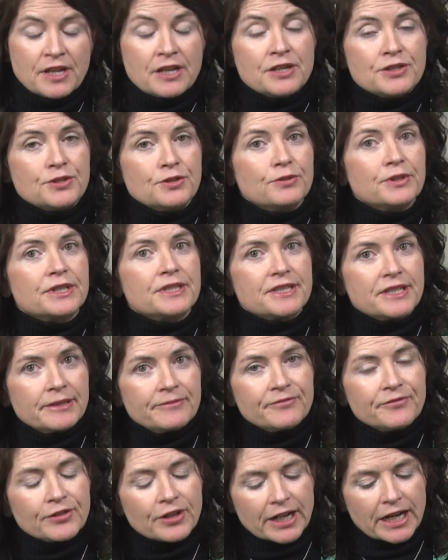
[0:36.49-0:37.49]
So
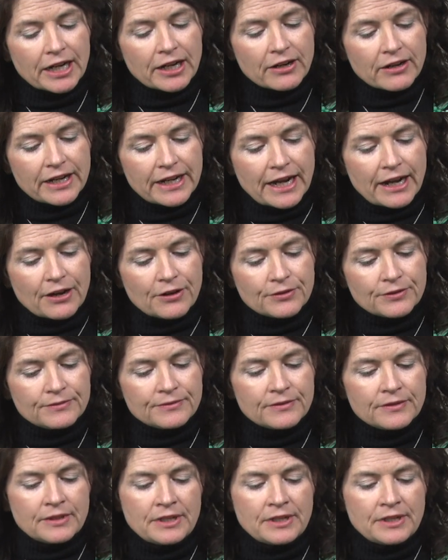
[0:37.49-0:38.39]
except for carryout,